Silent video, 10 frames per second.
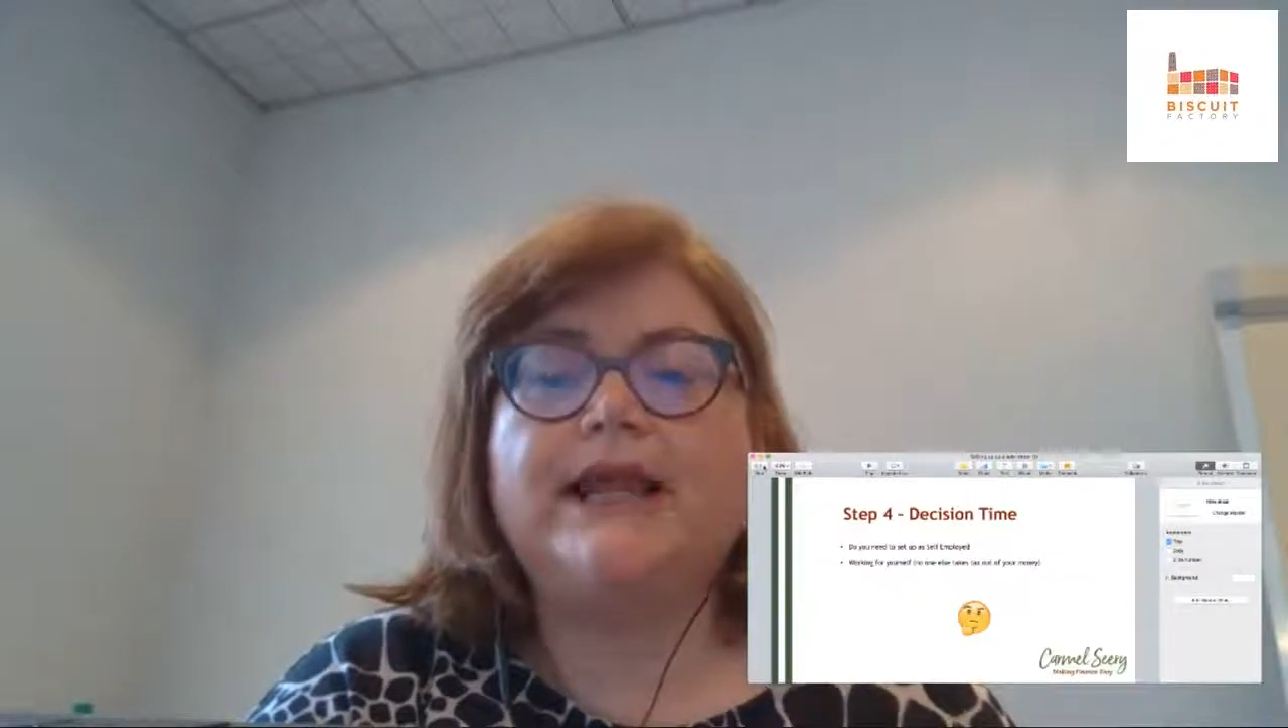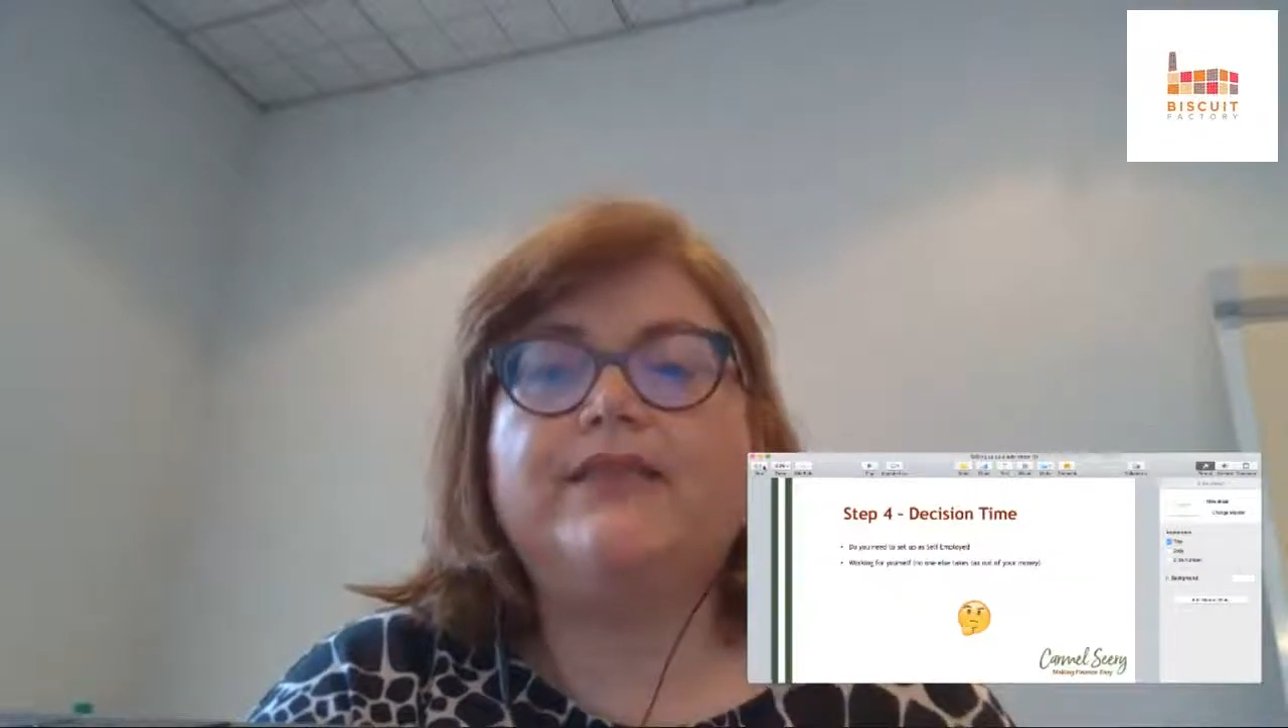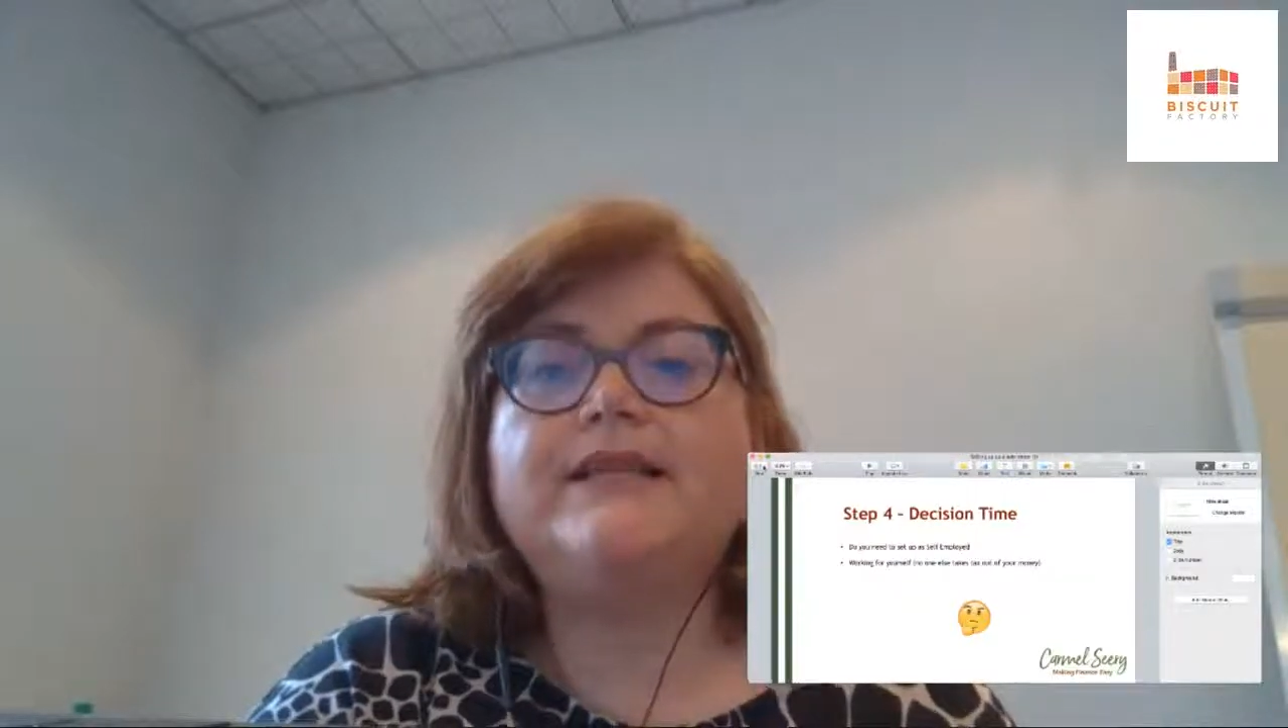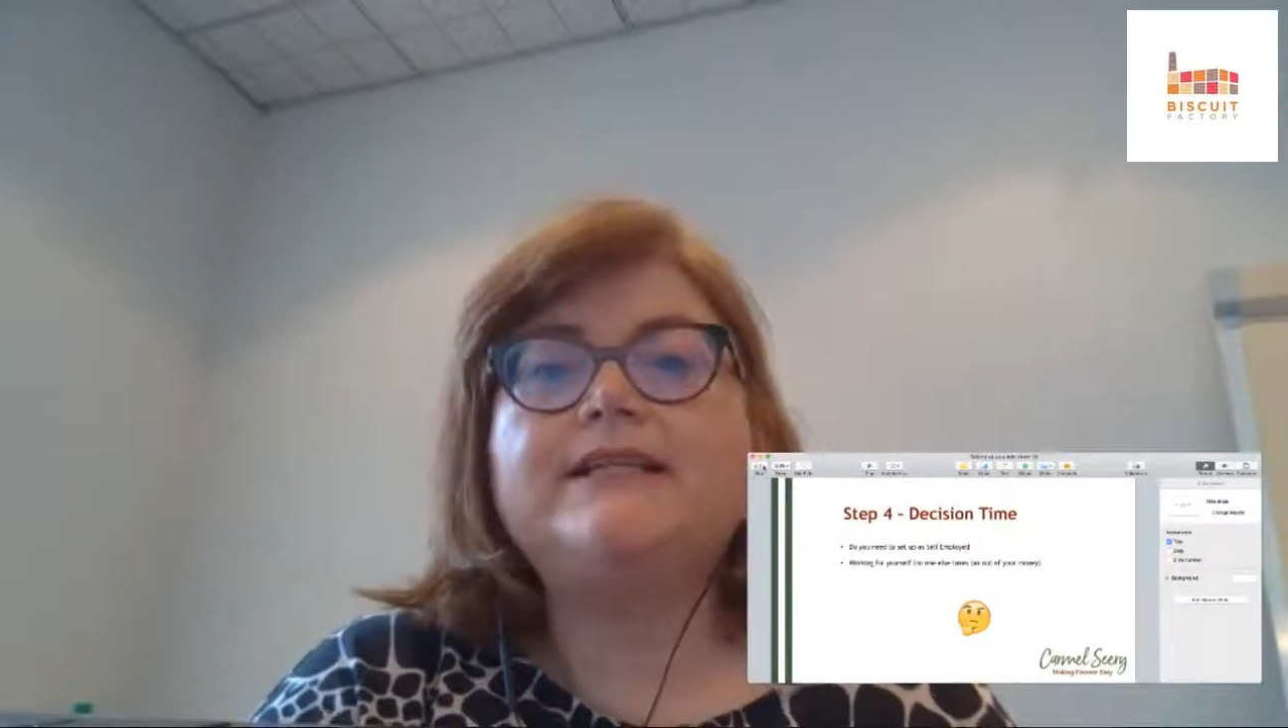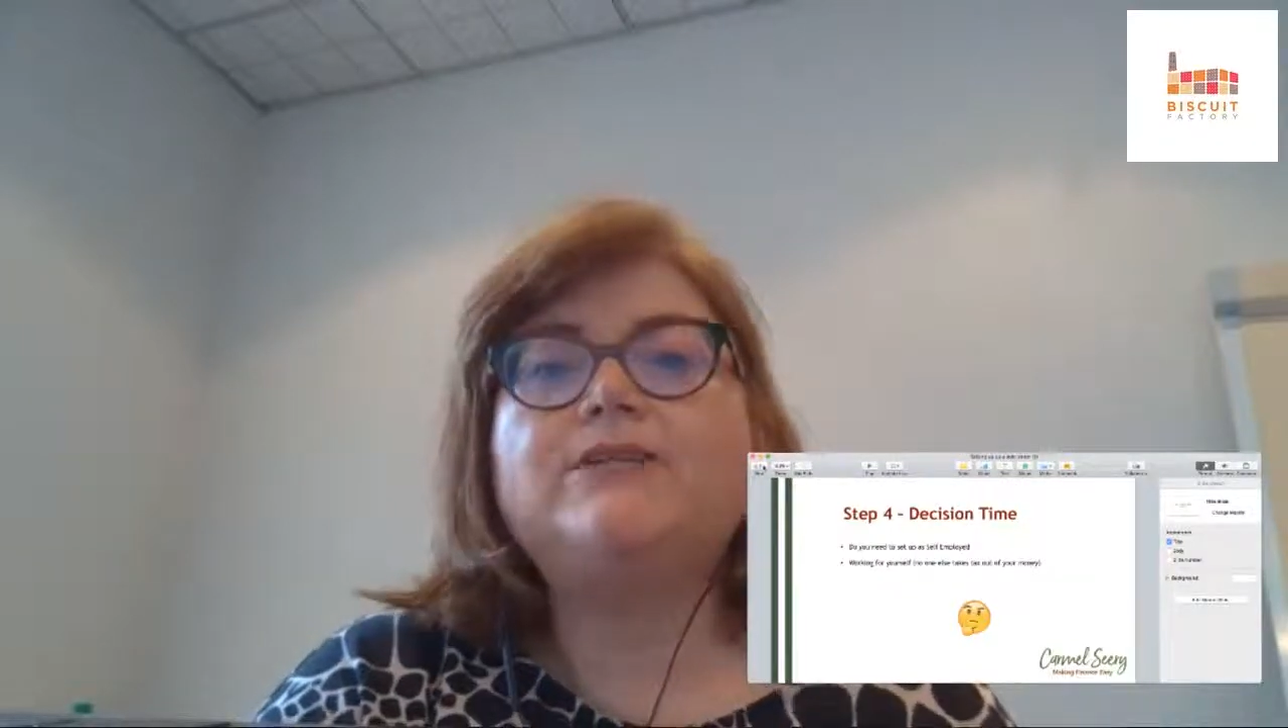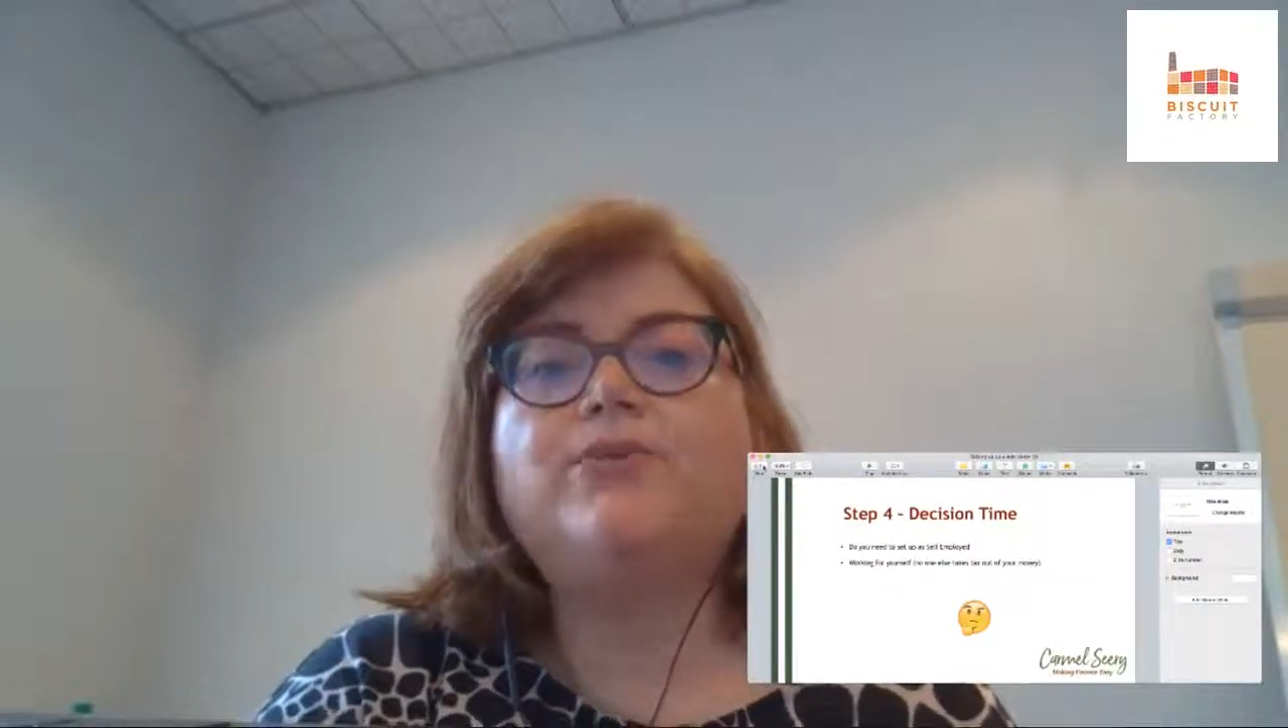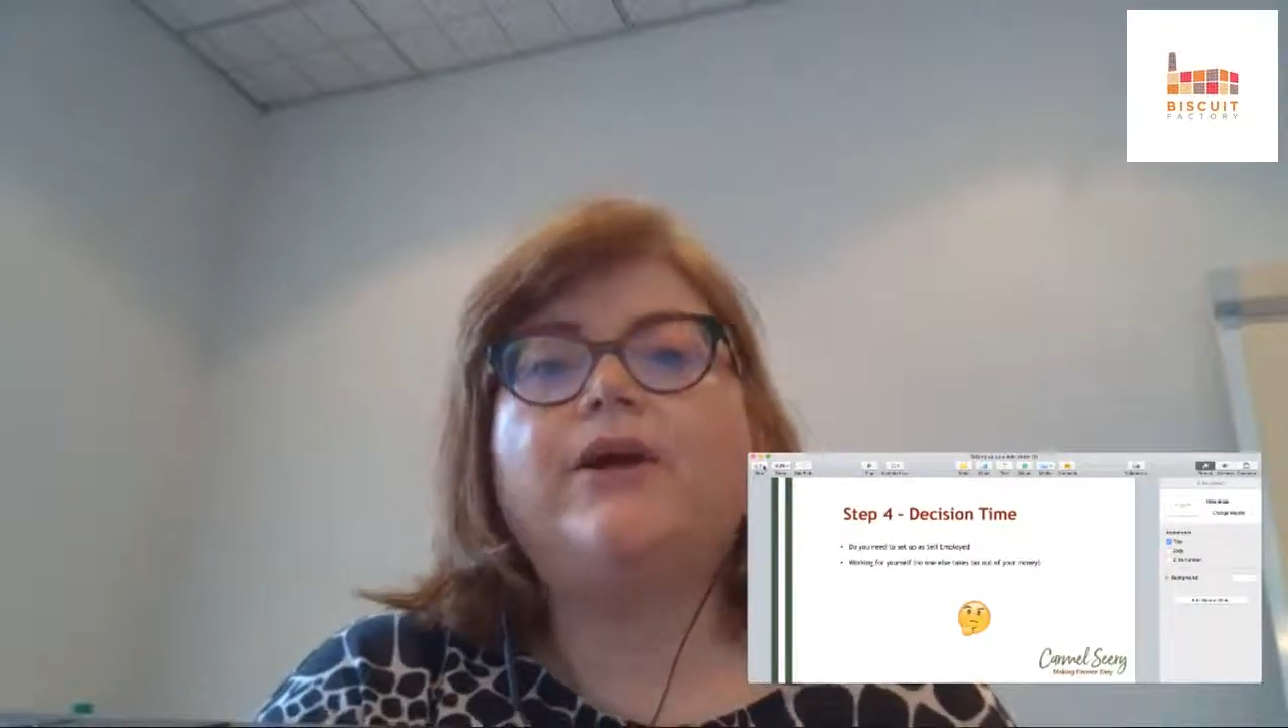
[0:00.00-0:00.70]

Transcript: And this is